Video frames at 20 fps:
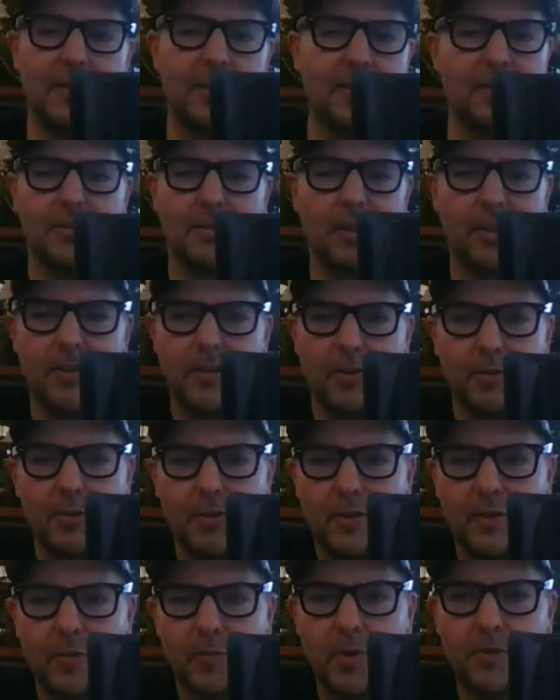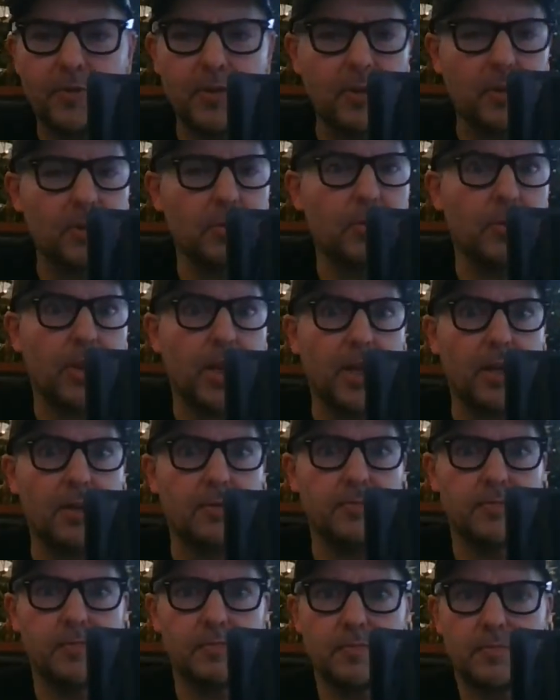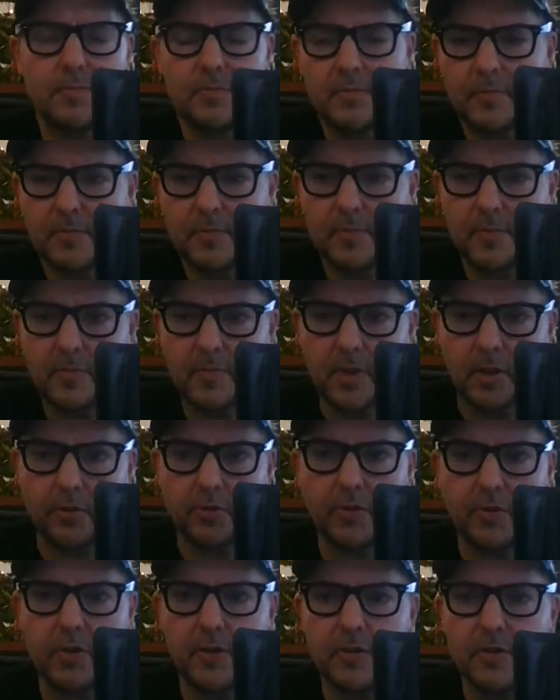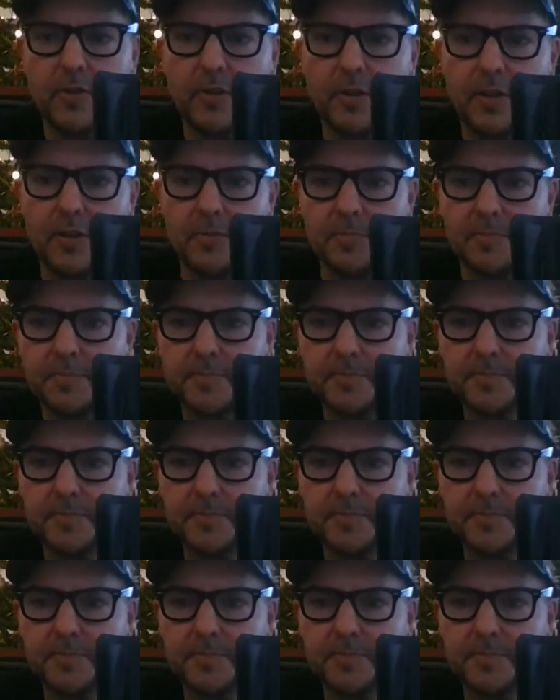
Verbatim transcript: I don't, I don't think that we'll have to do all that. I don't think there's time.